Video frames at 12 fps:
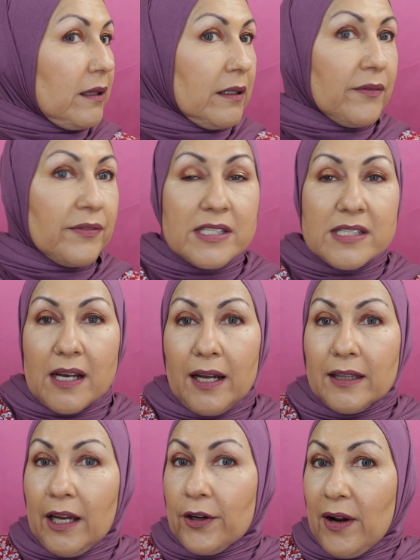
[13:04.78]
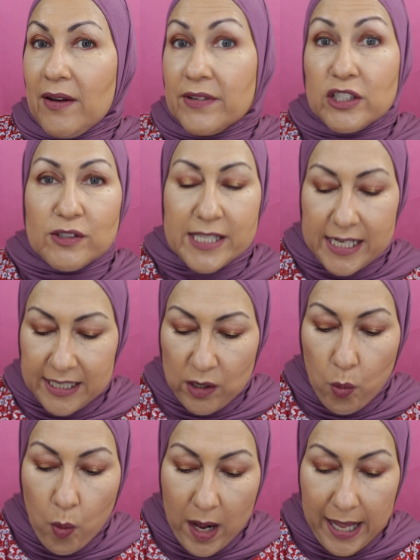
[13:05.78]
I love this highlighter. I haven't used it in
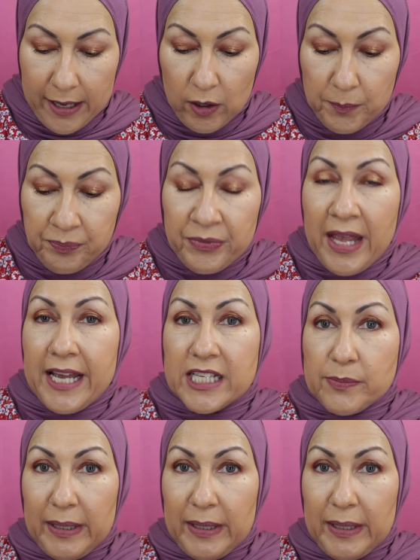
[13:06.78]
a while. It's